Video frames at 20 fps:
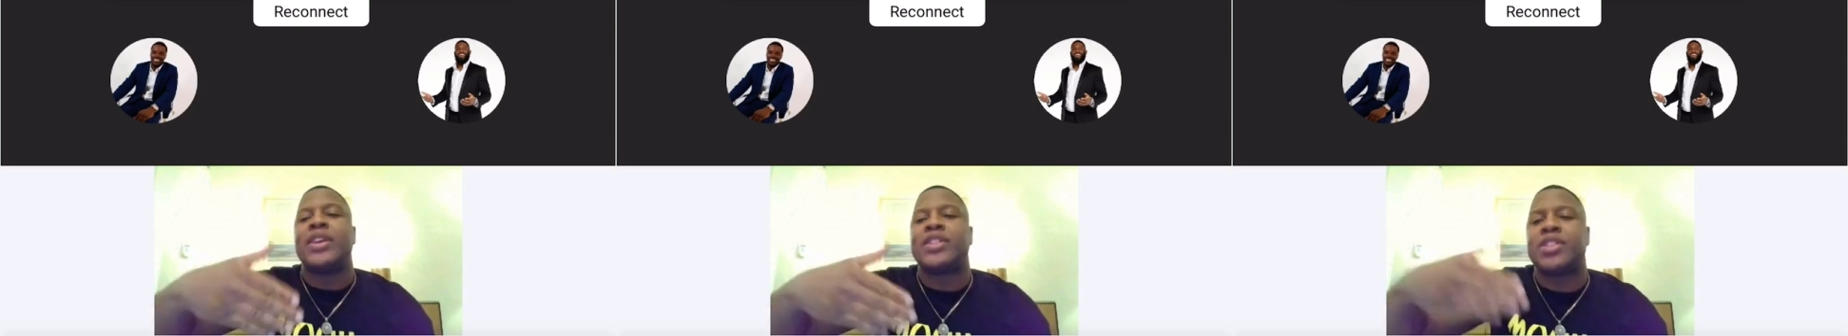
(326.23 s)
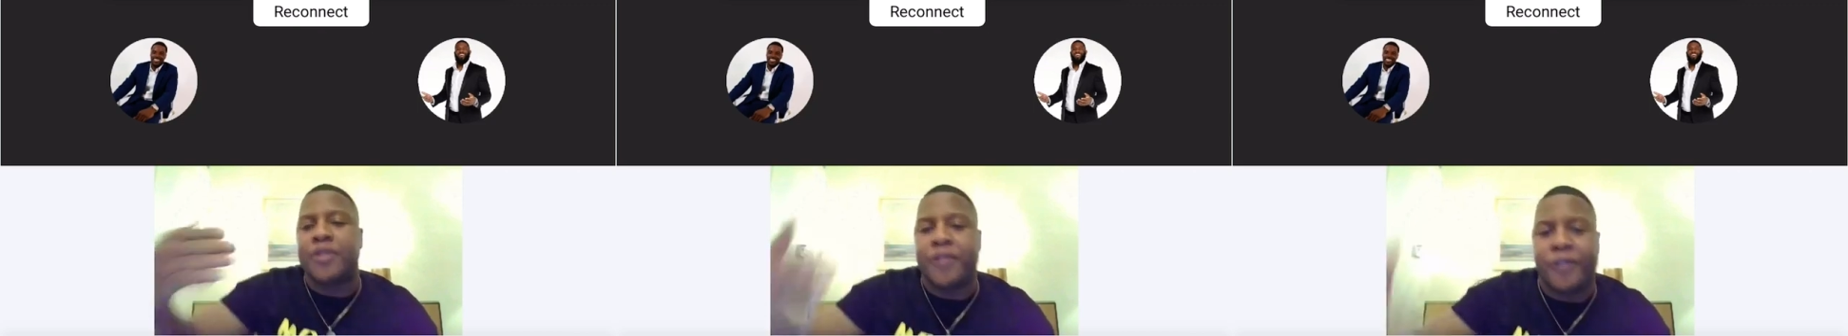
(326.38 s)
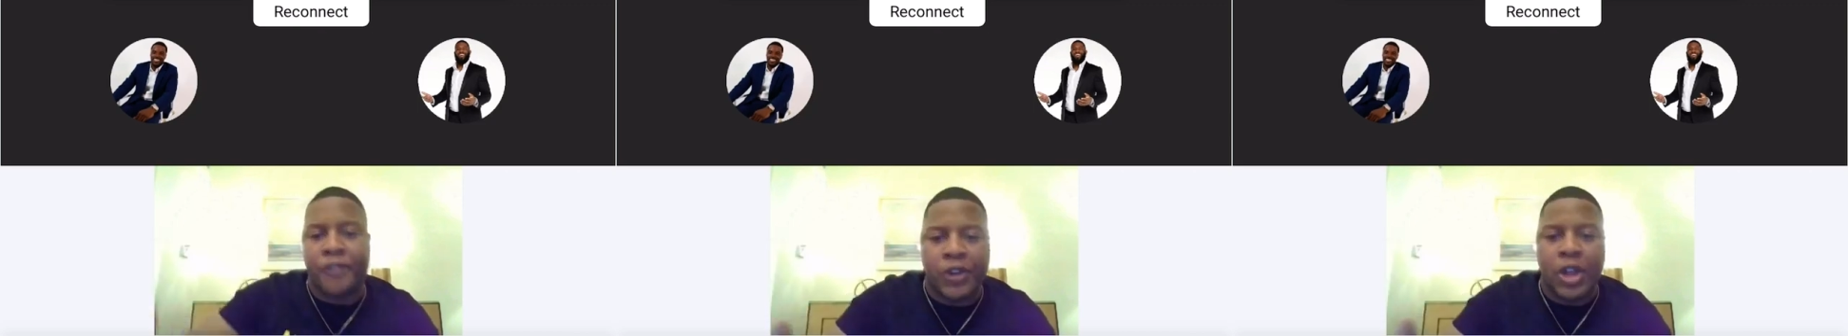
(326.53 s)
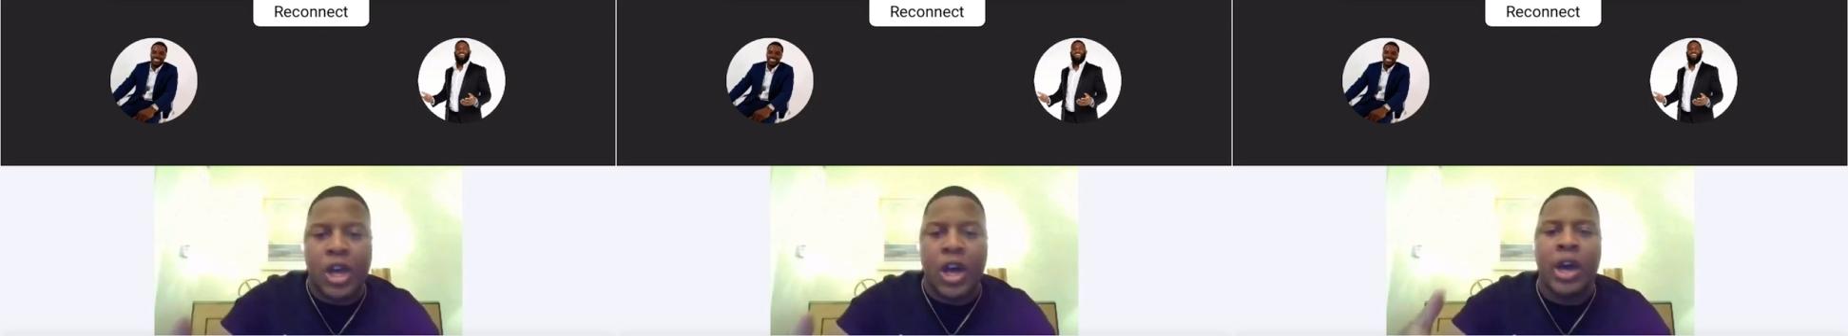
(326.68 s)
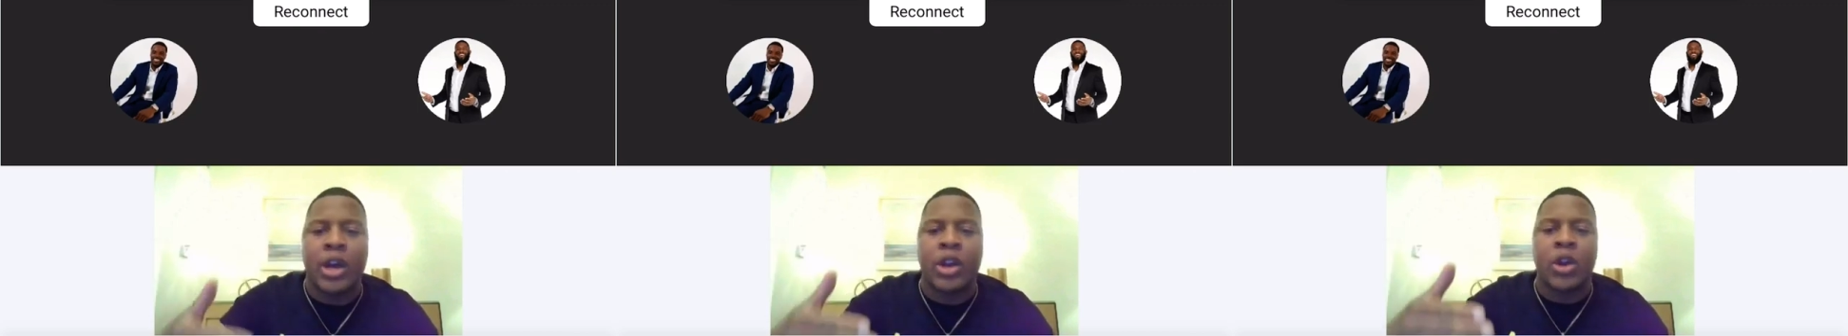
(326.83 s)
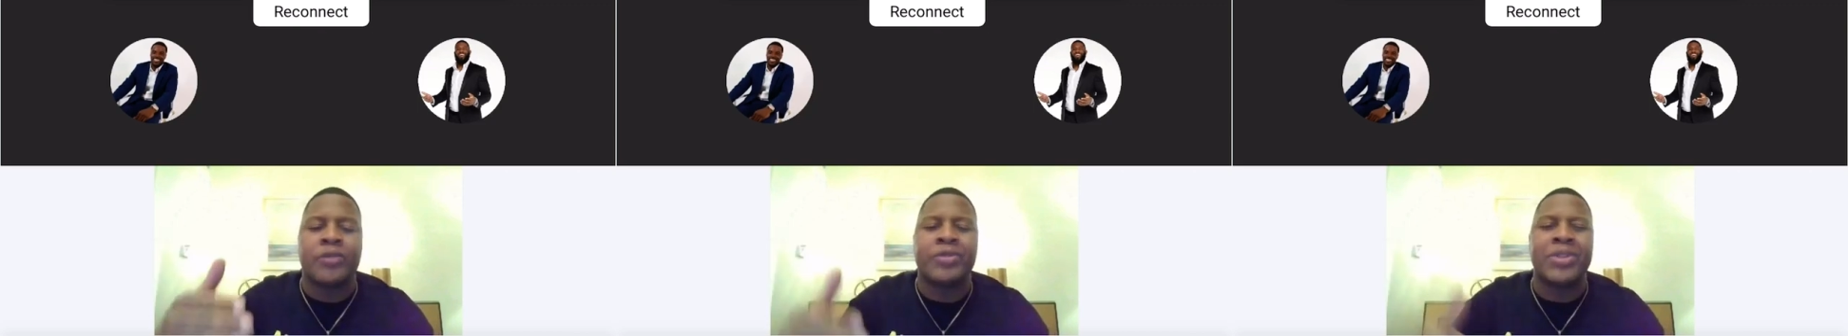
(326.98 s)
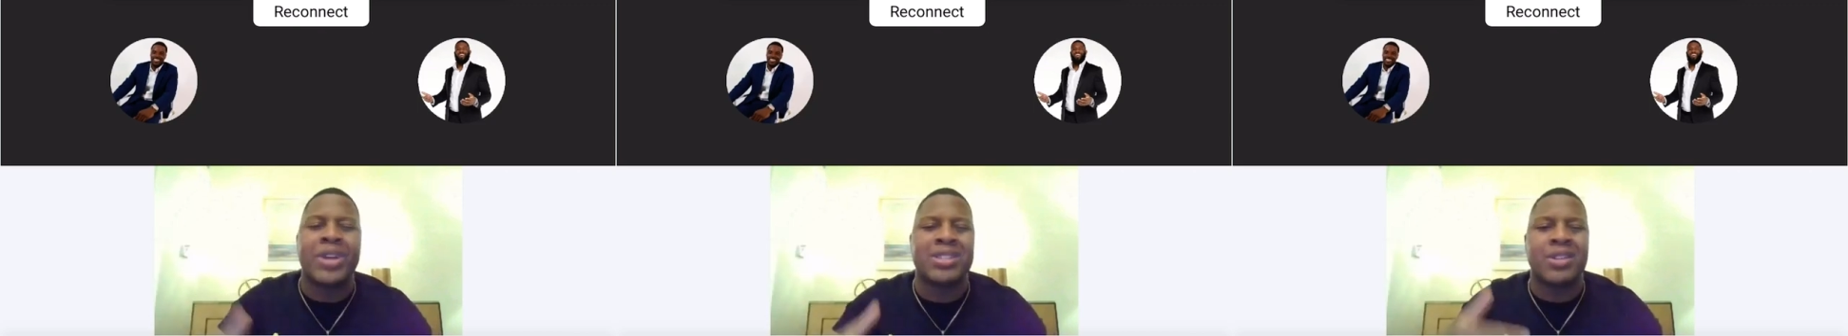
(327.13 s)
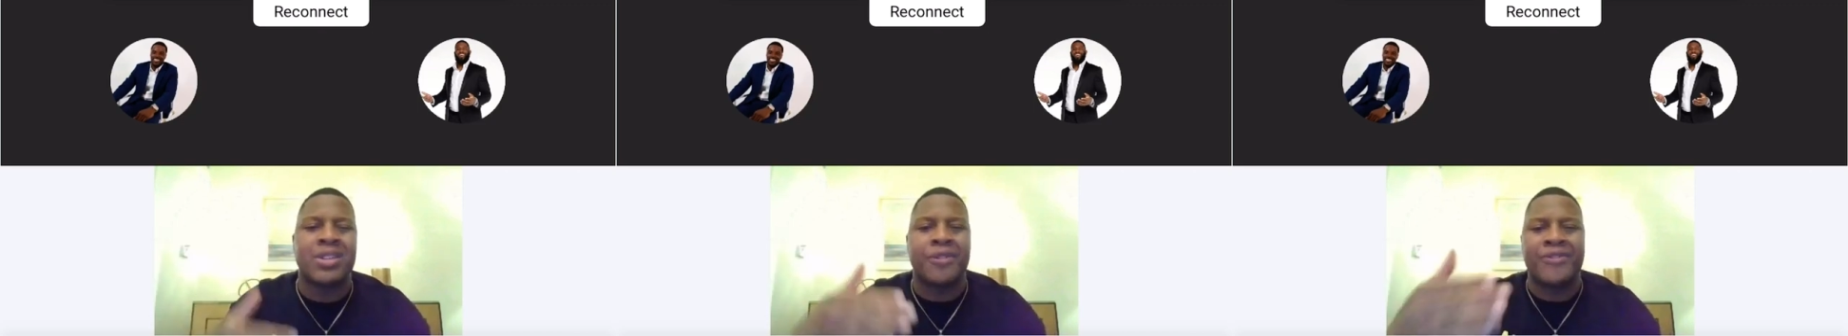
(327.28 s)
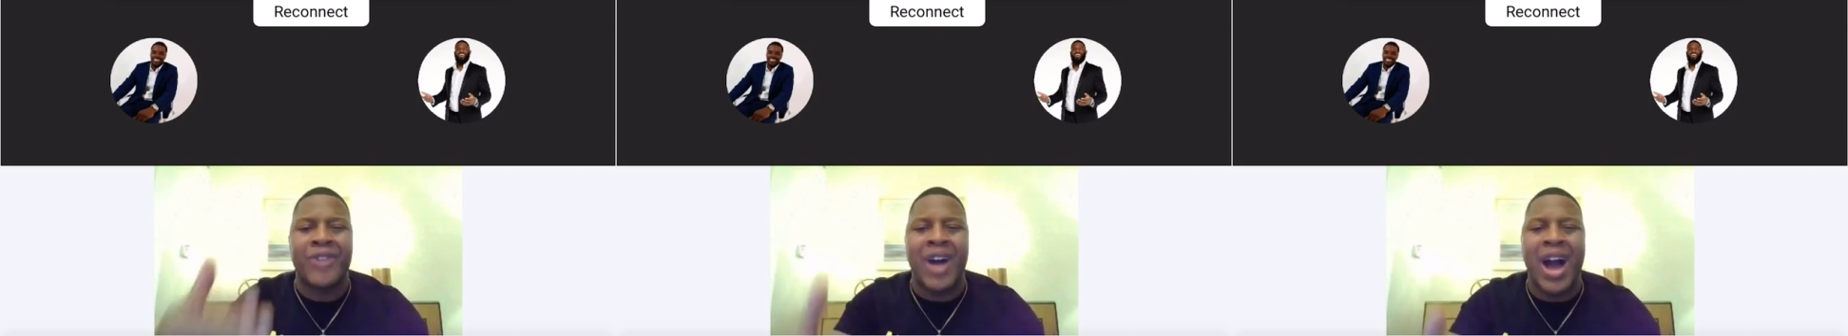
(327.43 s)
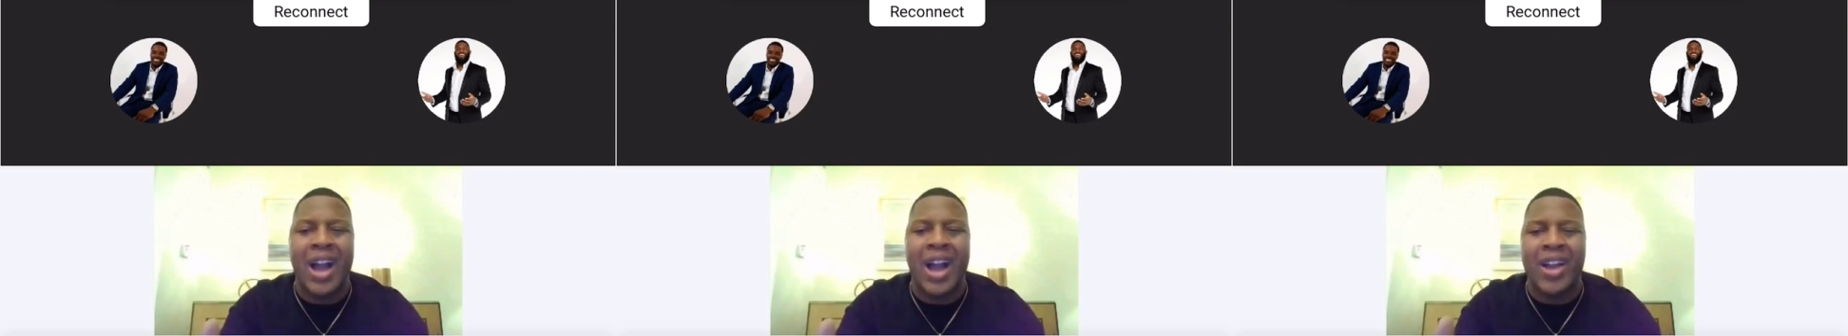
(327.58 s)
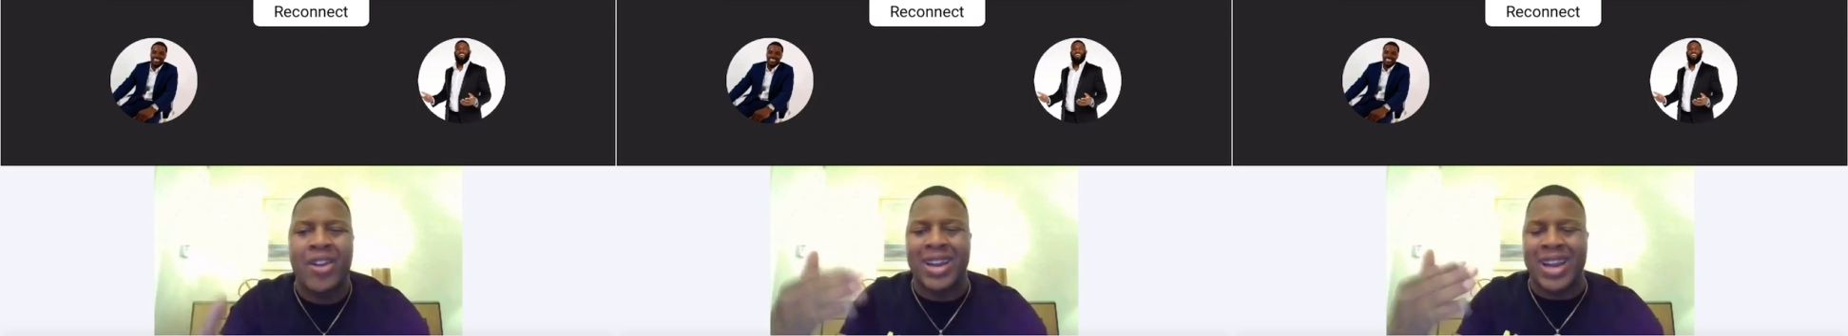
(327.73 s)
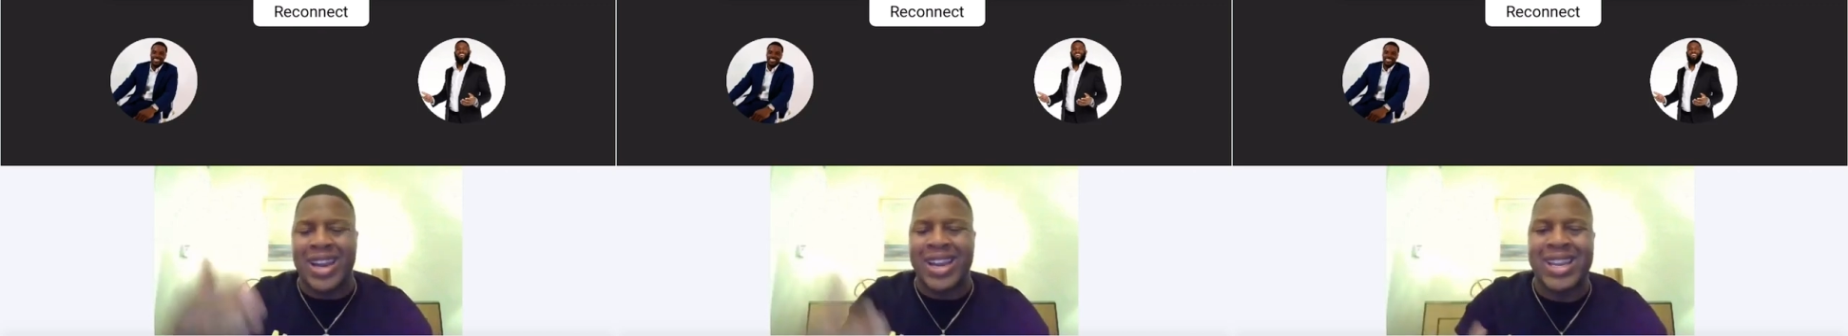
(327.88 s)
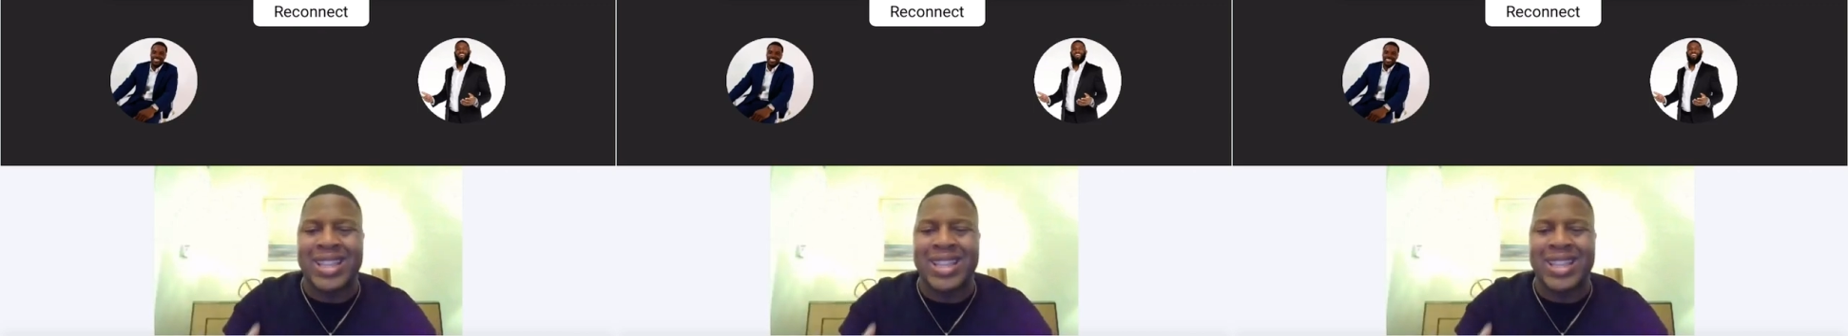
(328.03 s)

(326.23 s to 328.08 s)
there's a flood or if there's a fire and